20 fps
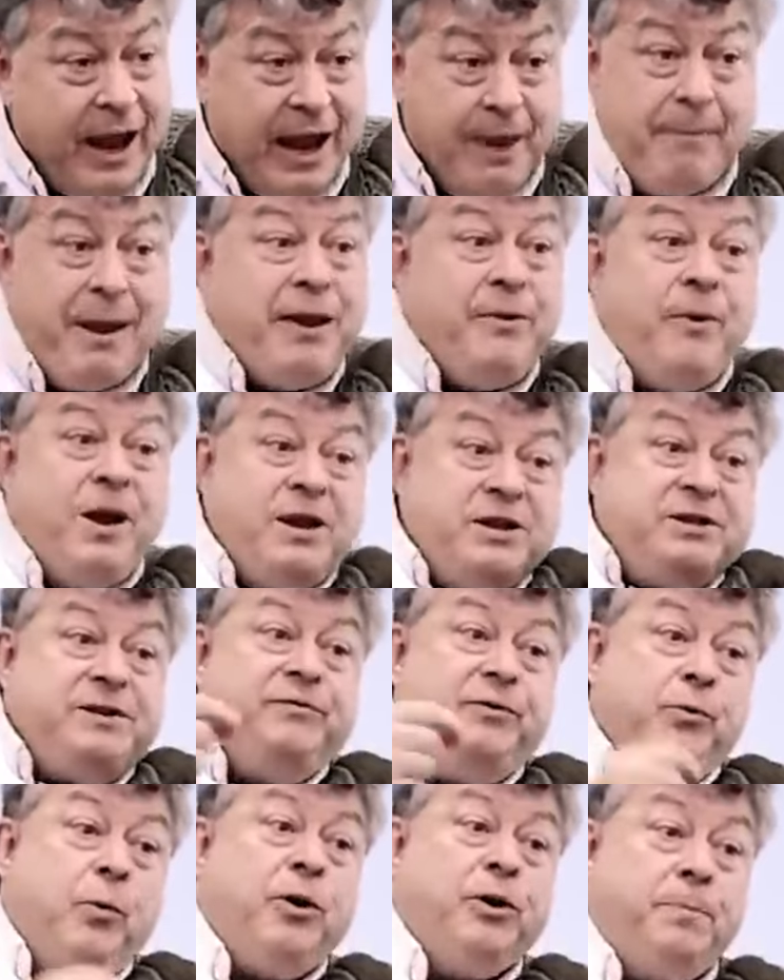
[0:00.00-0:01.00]
In many ways,
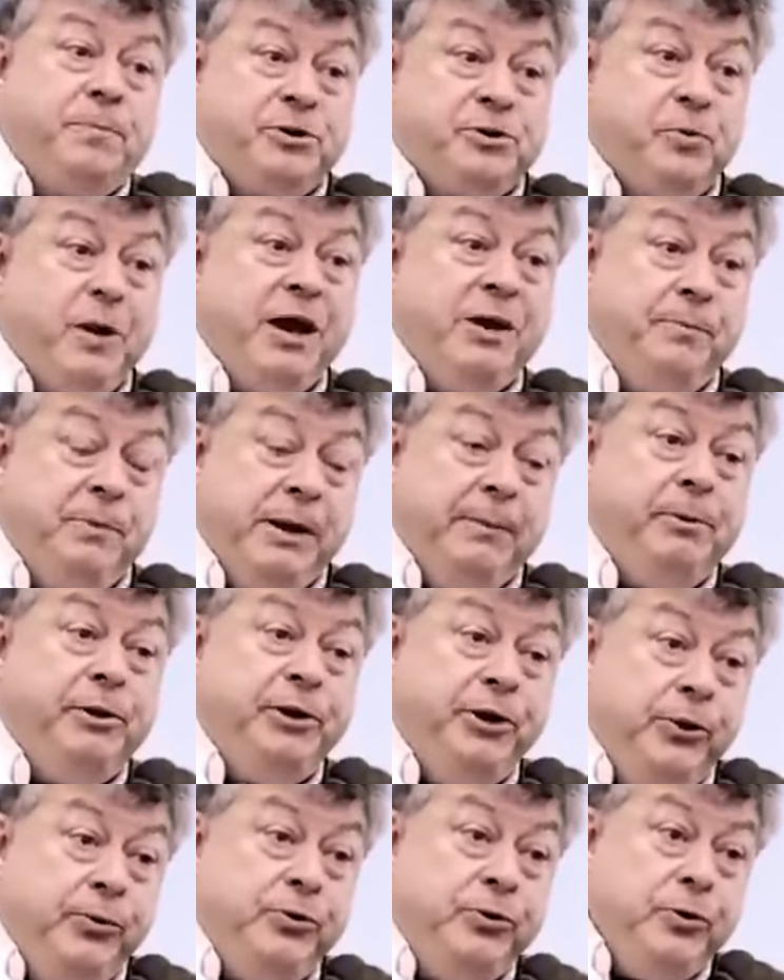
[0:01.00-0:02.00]
if you want to persuade
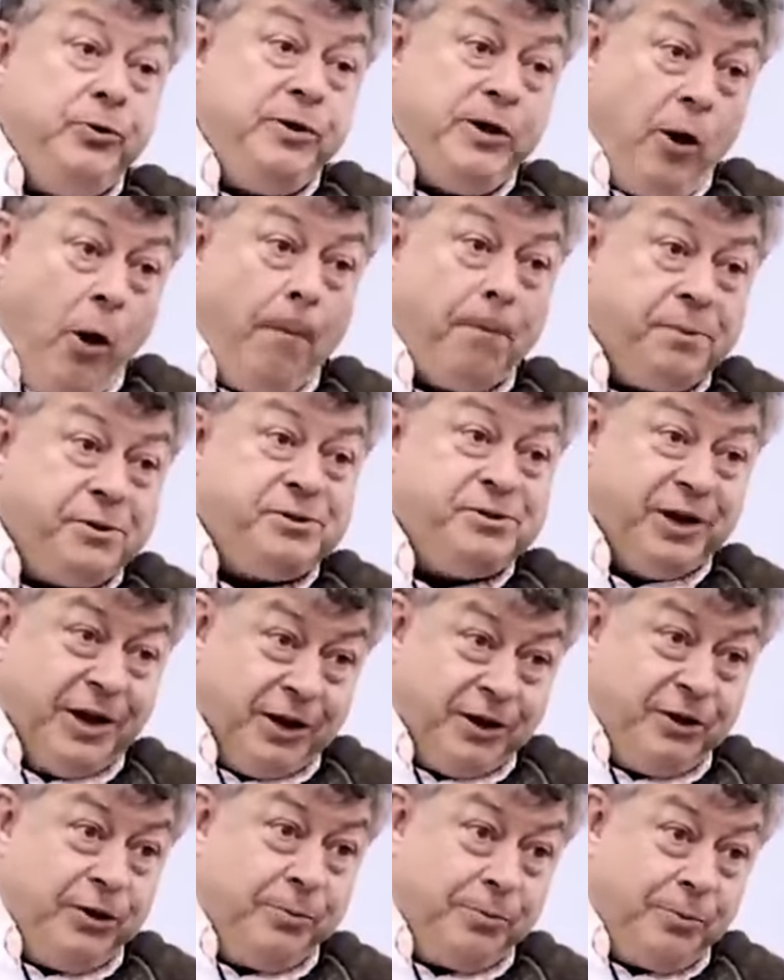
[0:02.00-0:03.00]
people, you do the
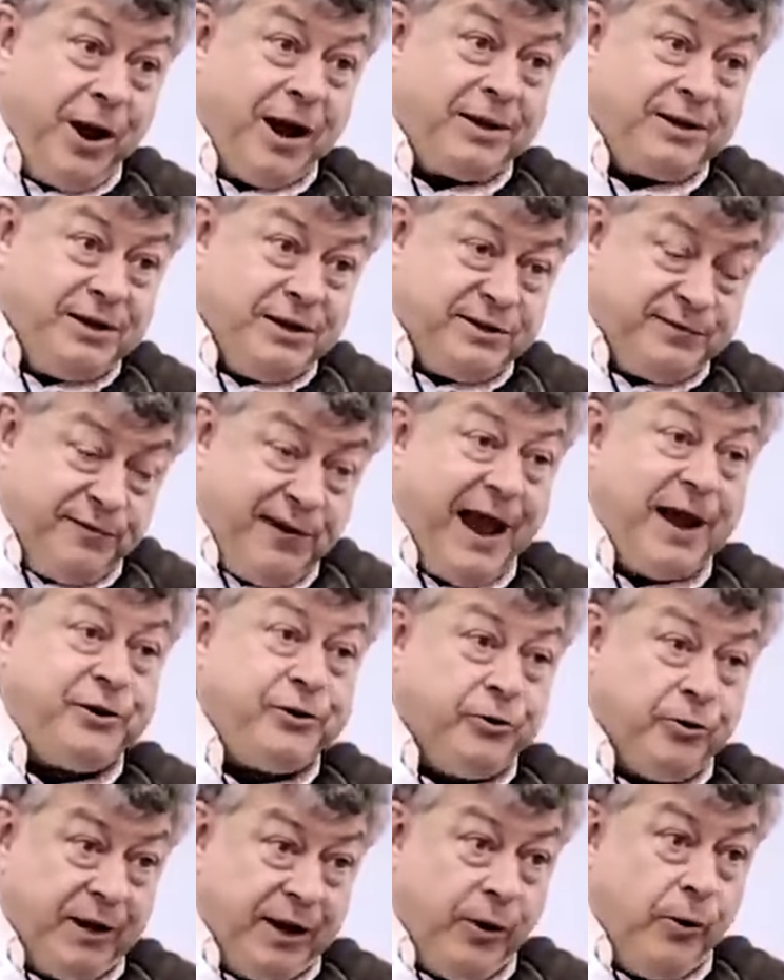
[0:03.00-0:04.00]
opposite. You practice
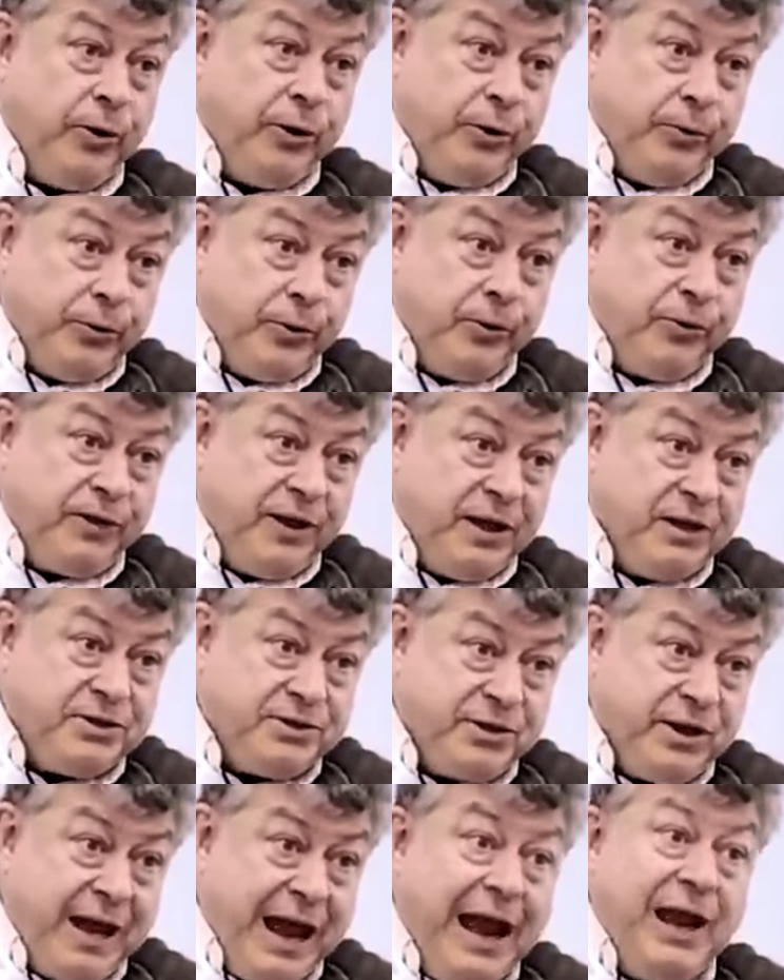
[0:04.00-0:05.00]
flattery, or you do
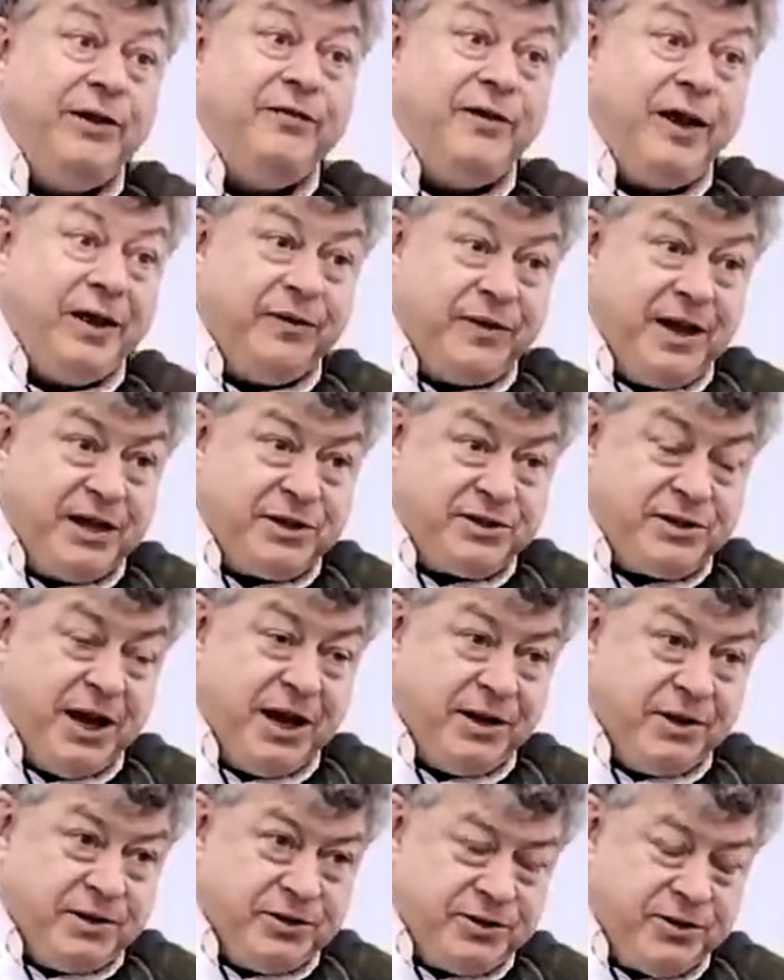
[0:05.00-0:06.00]
things that elevate their
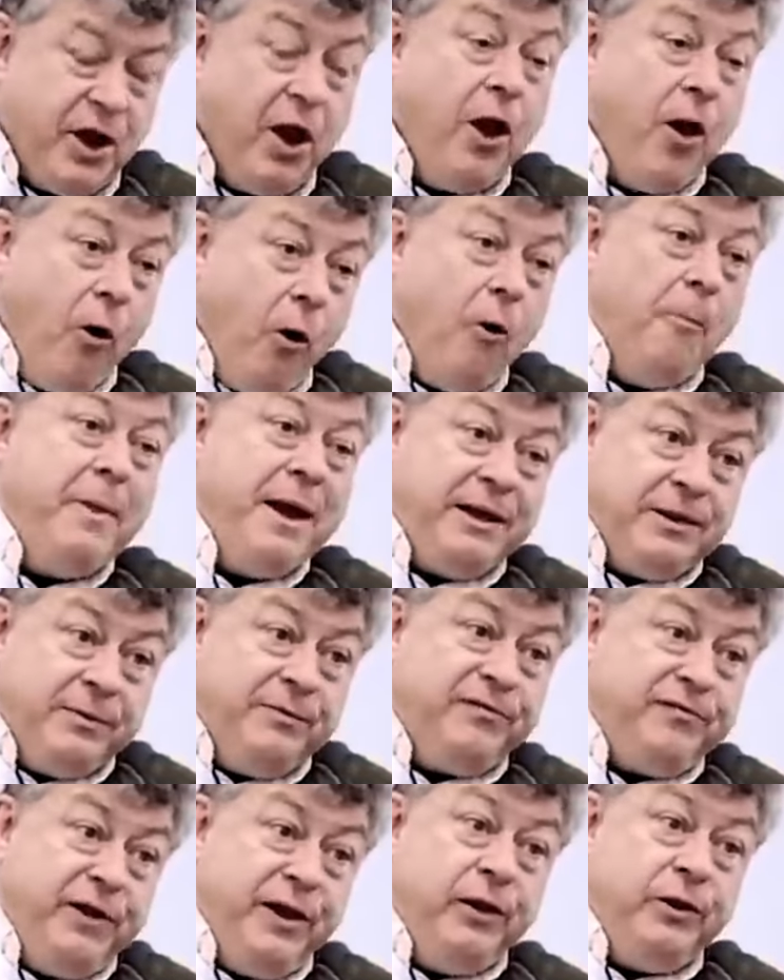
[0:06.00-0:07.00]
status or make
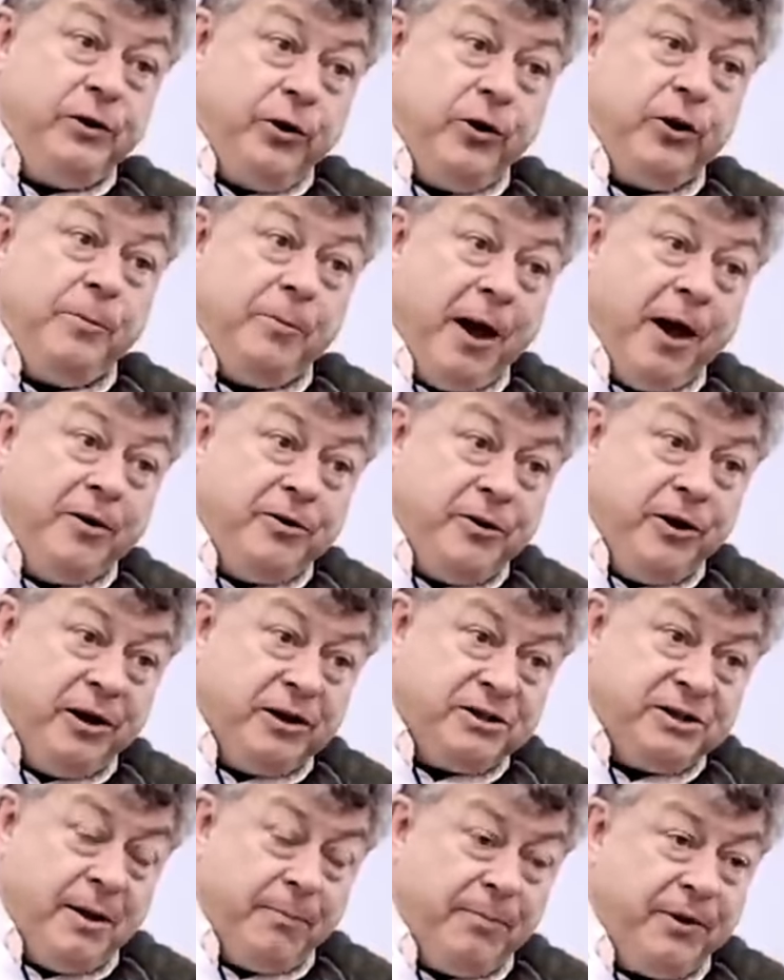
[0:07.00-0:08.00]
them feel good about
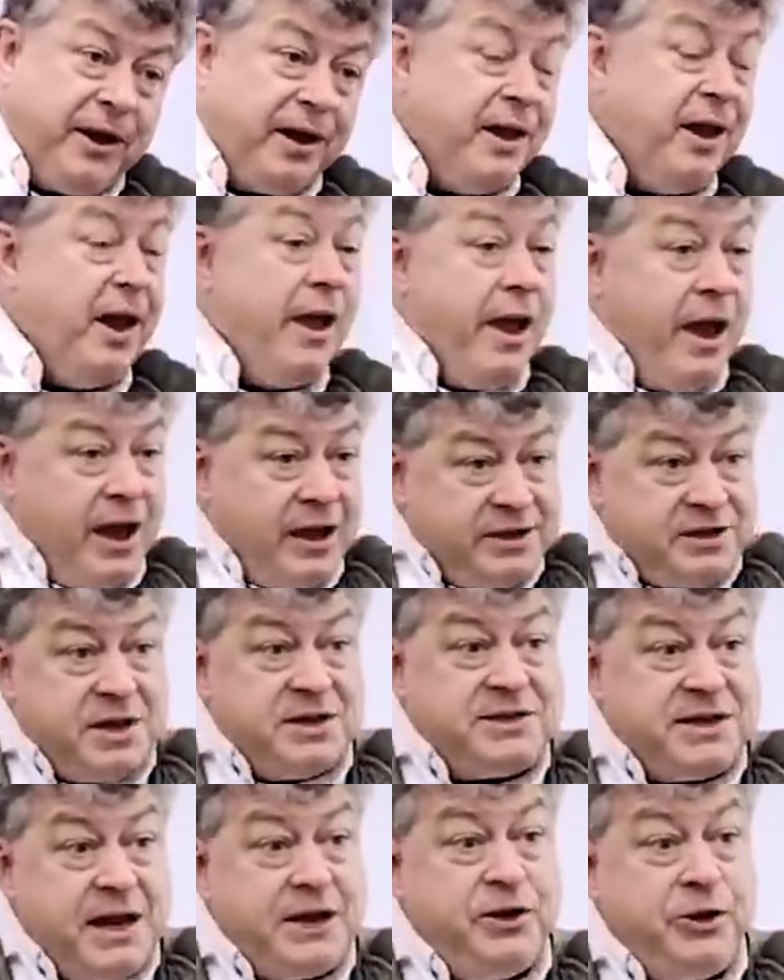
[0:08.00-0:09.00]
doing something. And as I
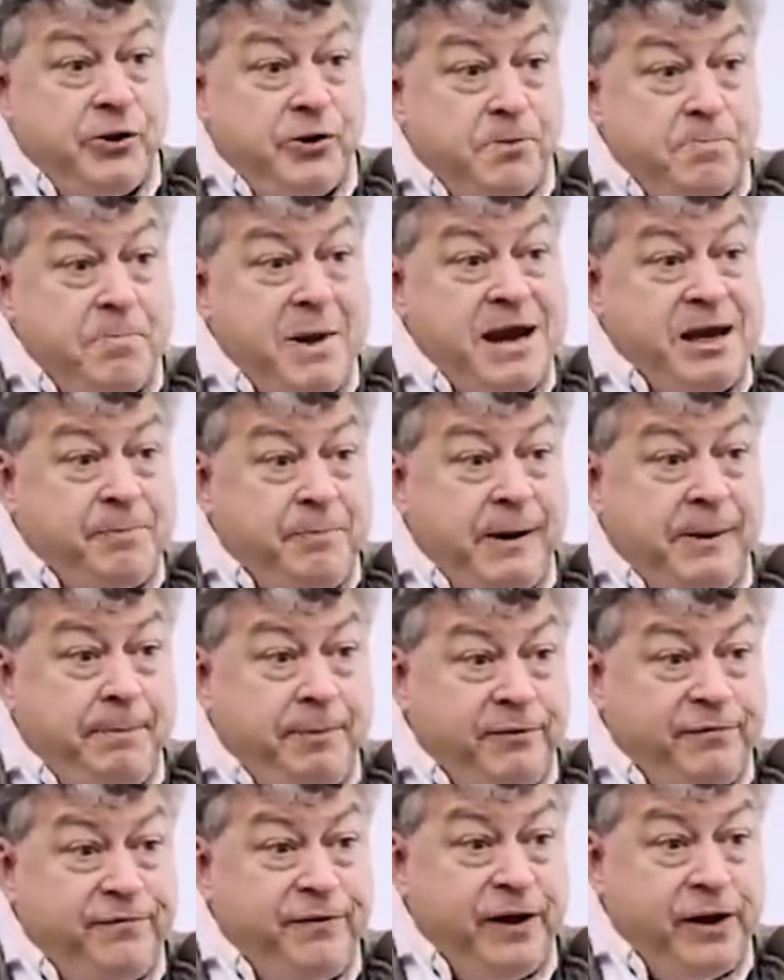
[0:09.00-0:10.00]
said, you can make
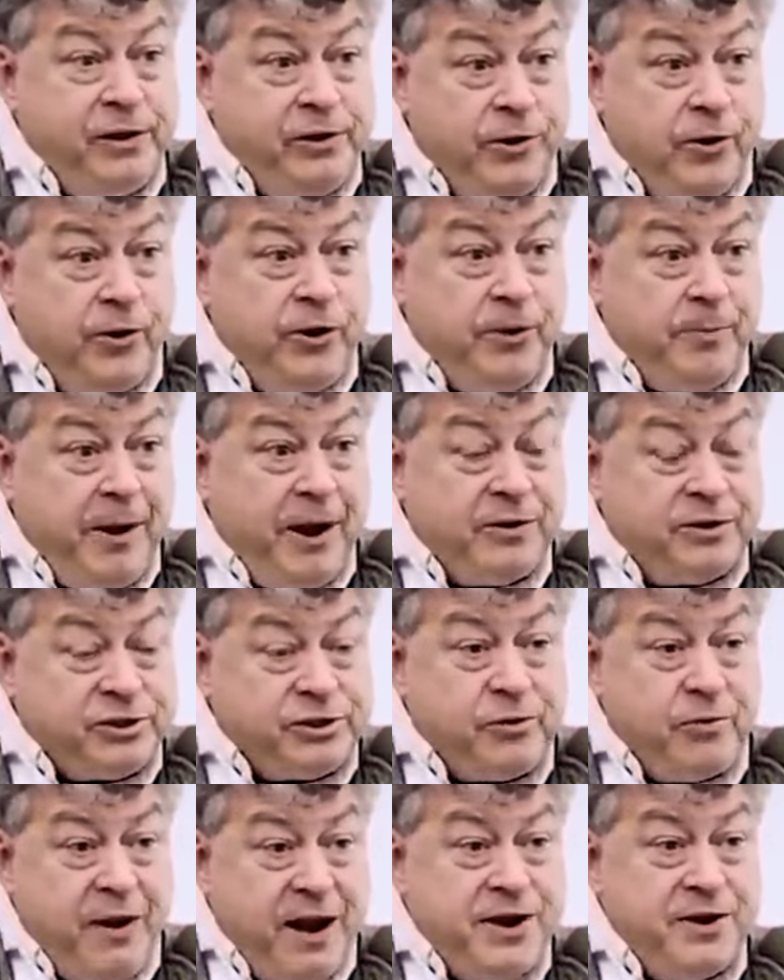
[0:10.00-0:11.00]
people feel good about
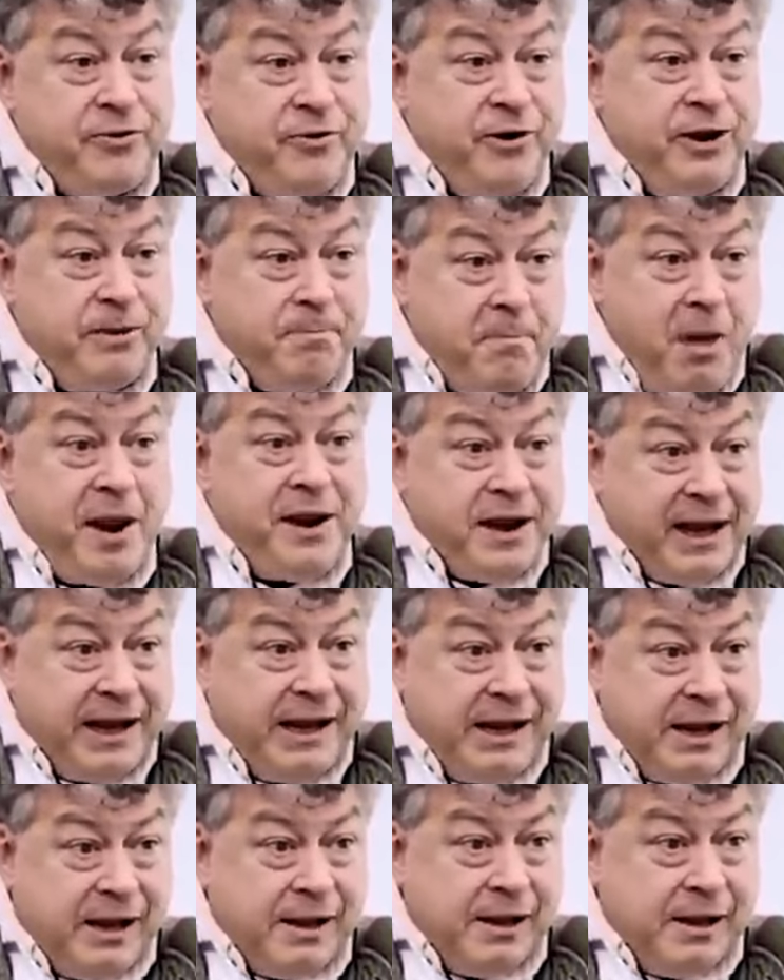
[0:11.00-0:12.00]
surrendering
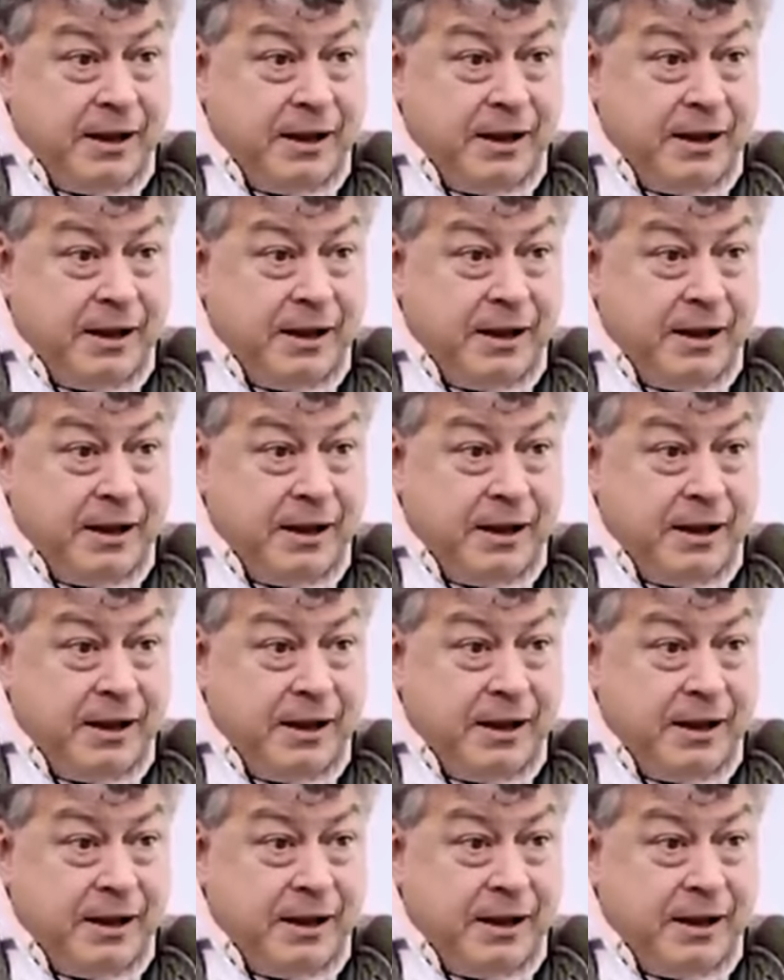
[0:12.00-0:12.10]
money